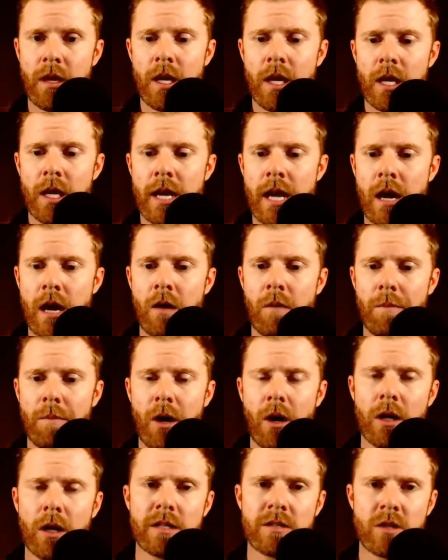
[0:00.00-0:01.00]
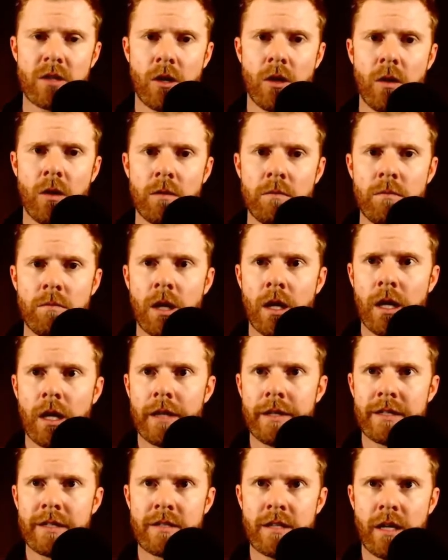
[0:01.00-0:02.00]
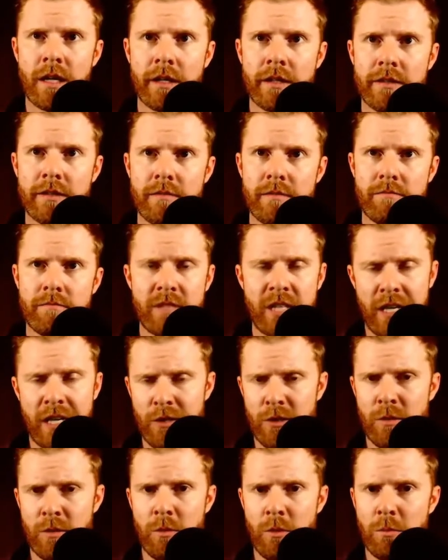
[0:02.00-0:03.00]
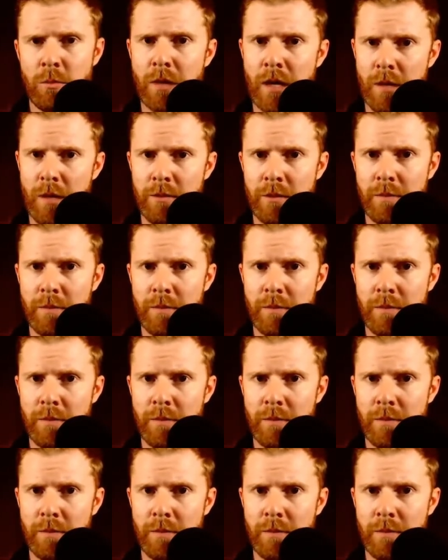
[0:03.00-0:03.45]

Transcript: Now, on its own, that's not a terrible problem.